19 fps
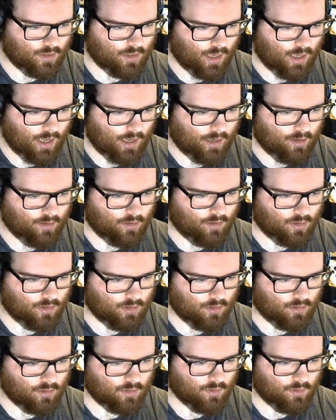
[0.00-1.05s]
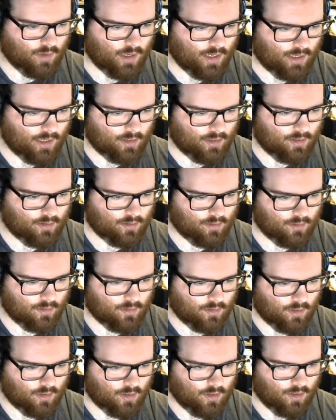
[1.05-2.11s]
h squared
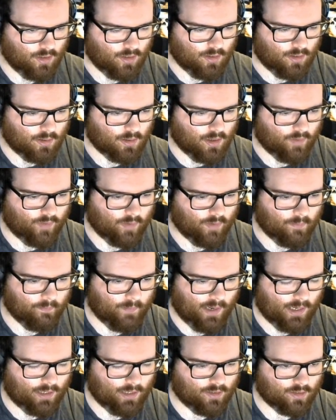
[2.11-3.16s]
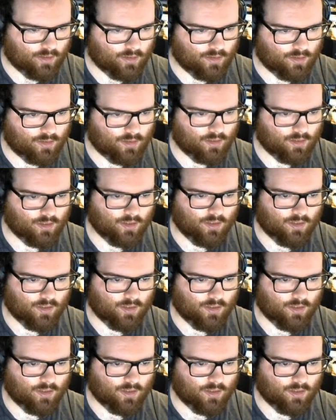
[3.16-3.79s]
over minus